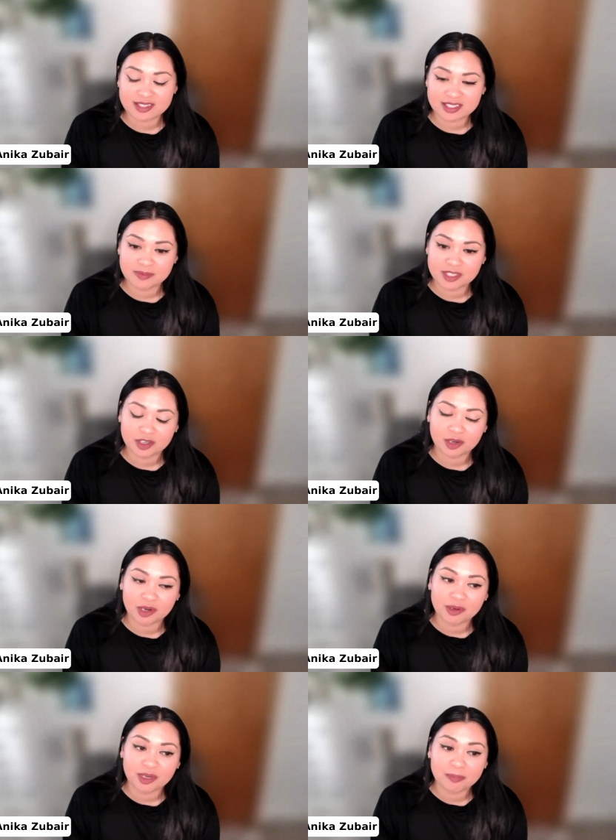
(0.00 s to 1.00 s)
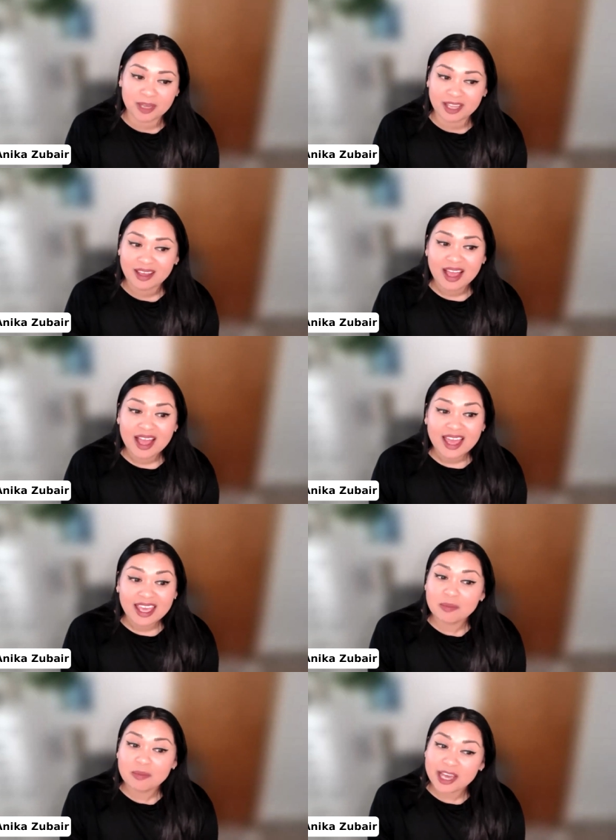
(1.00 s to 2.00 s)
teams that are growing. But
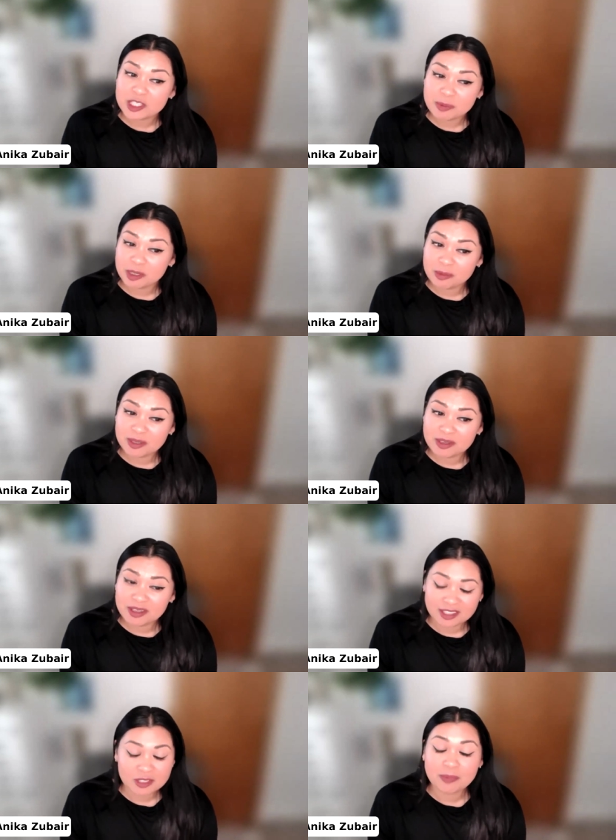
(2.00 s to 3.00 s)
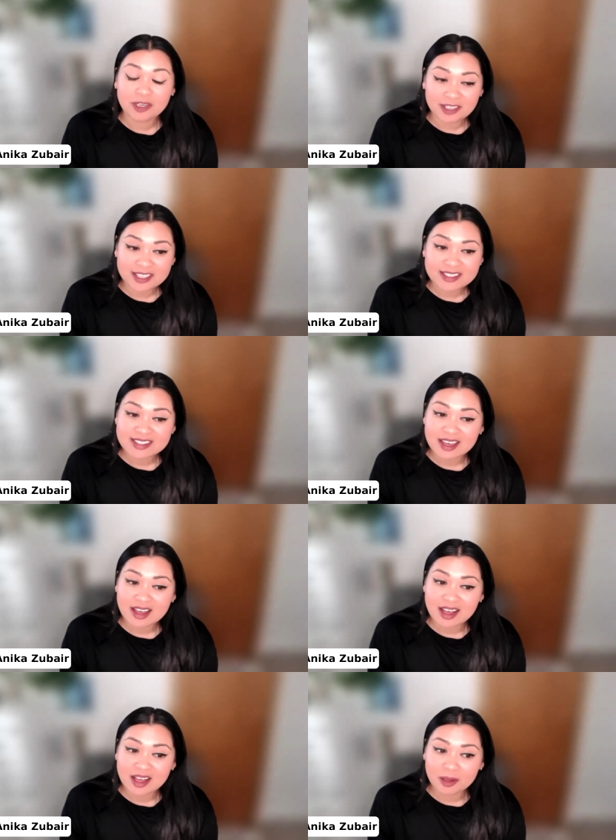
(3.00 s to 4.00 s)
in my experience,
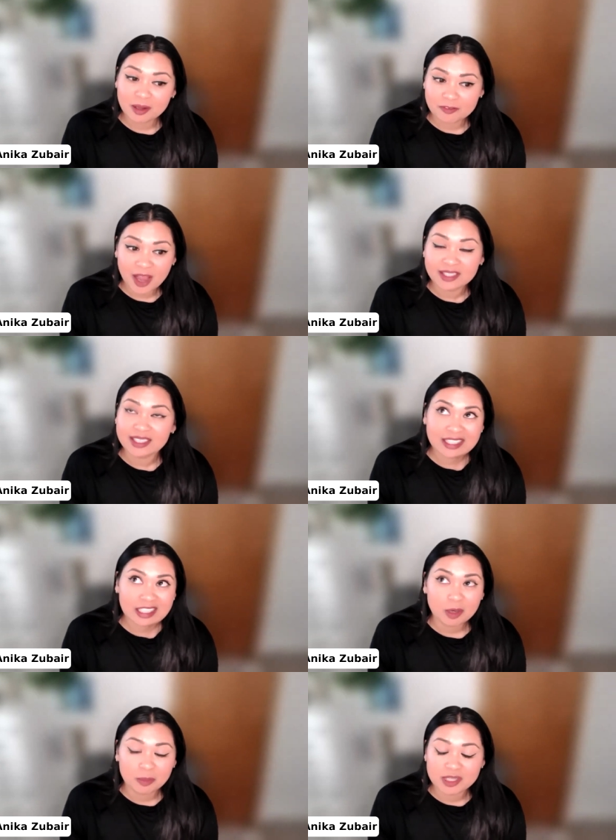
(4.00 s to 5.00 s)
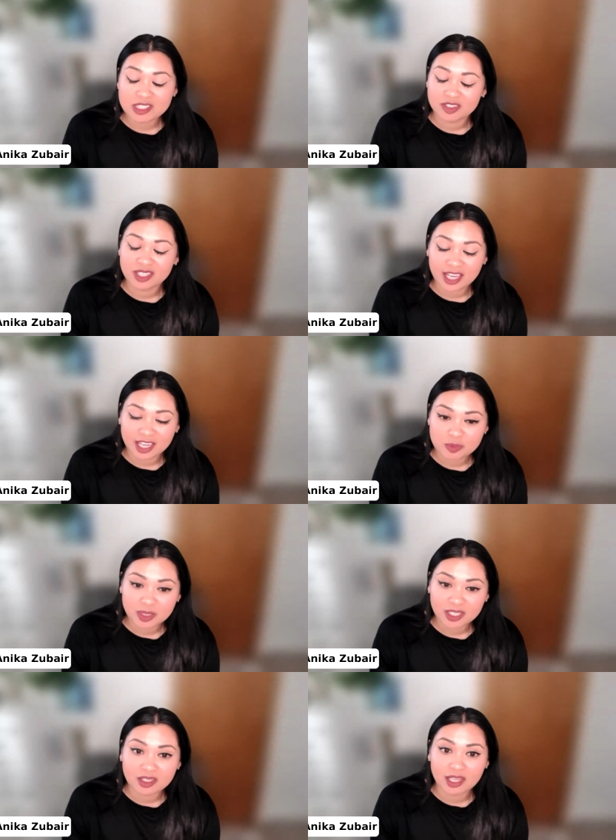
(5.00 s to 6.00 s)
finding key moments of
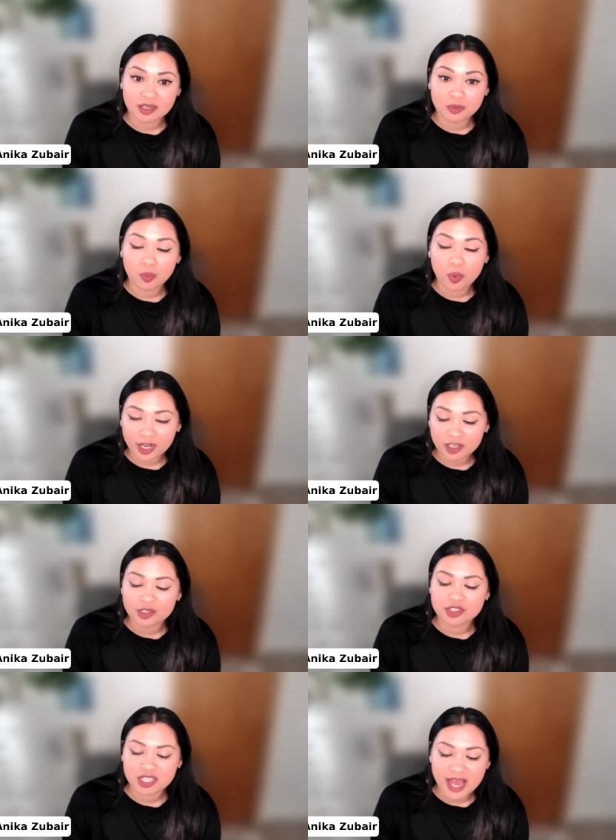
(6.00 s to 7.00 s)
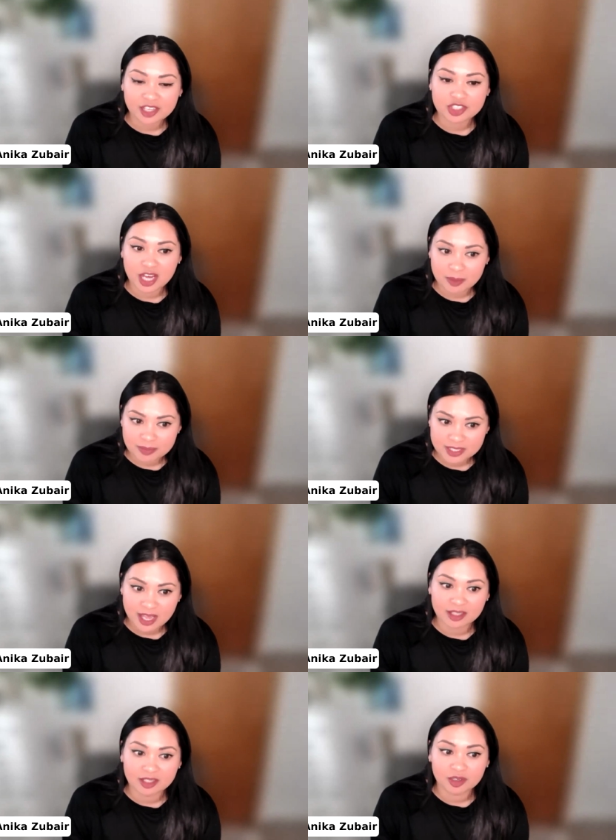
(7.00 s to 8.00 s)
engagement and where you should actually
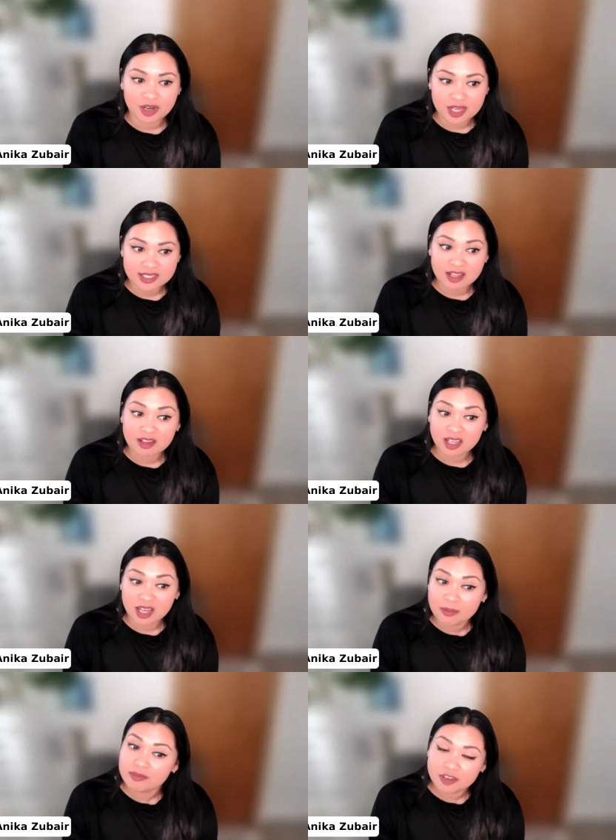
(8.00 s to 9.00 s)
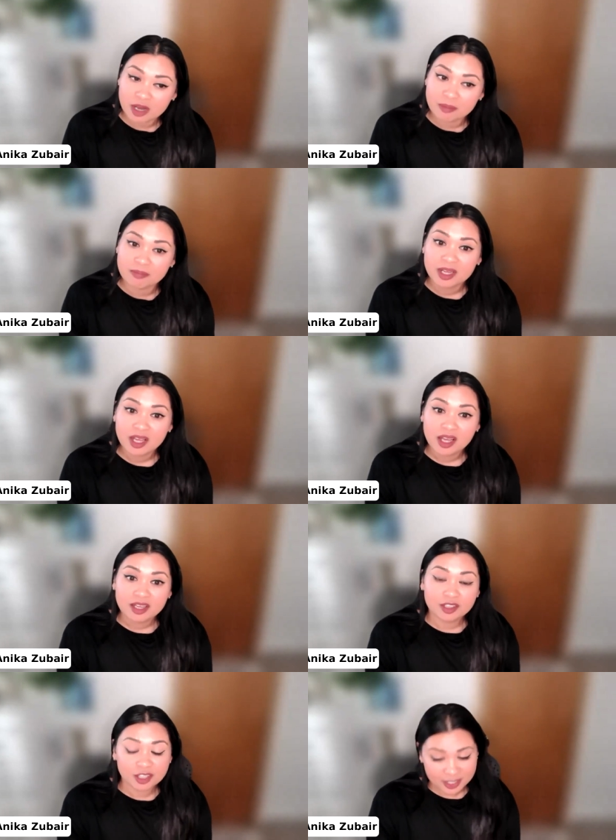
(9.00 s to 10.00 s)
upsell and cross-sell come from
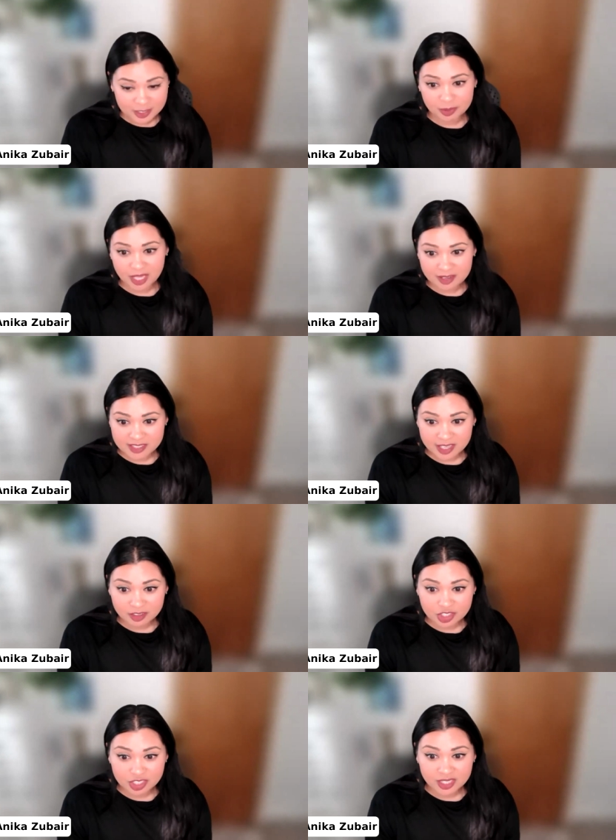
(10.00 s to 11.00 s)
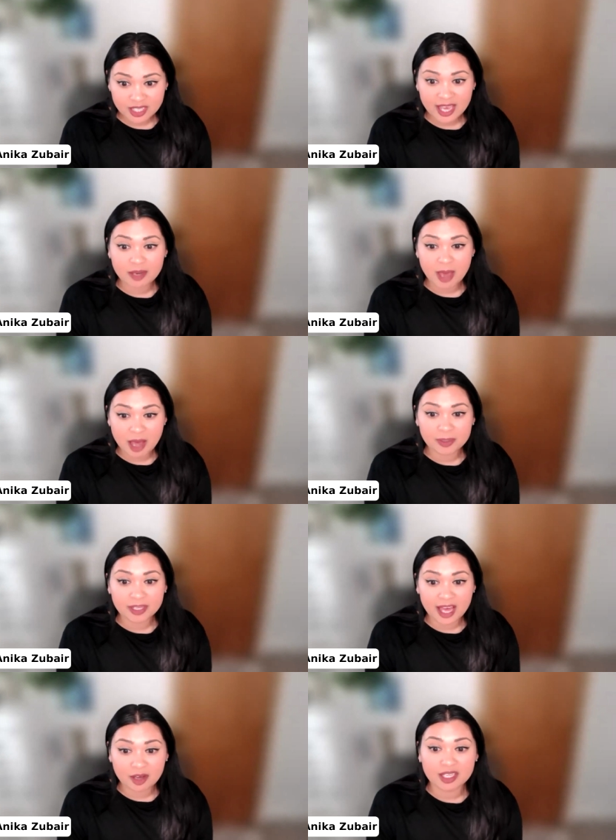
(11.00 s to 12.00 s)
your customer lifecycle journey and mapping
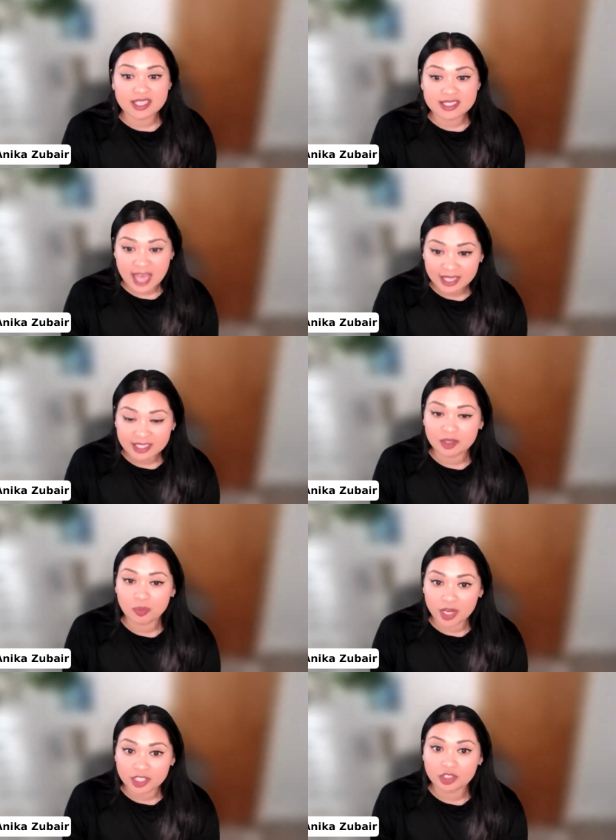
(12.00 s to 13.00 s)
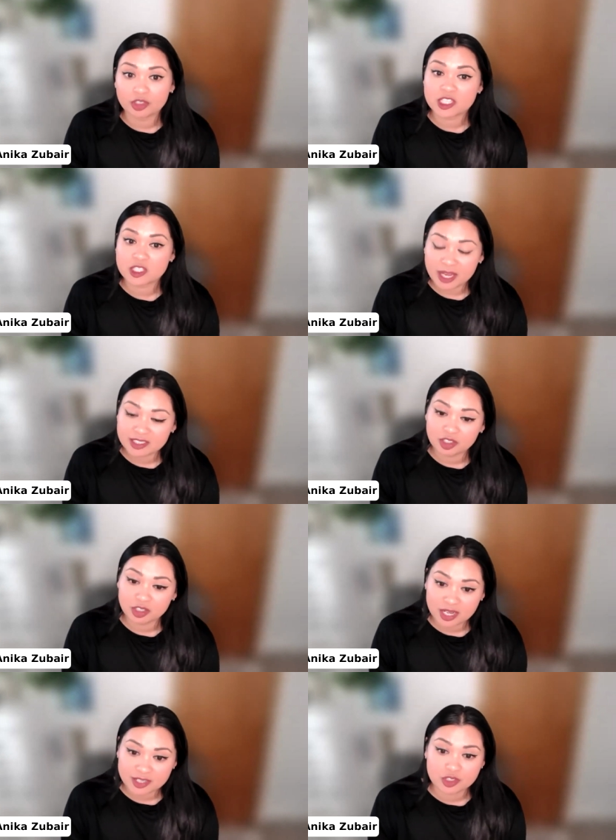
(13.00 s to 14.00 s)
out exactly what you're expecting your
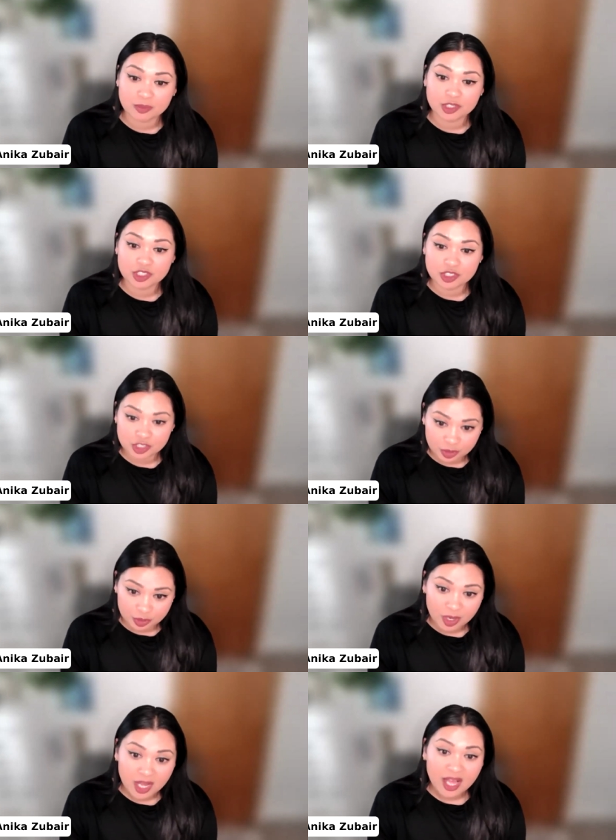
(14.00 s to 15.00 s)
customer to do.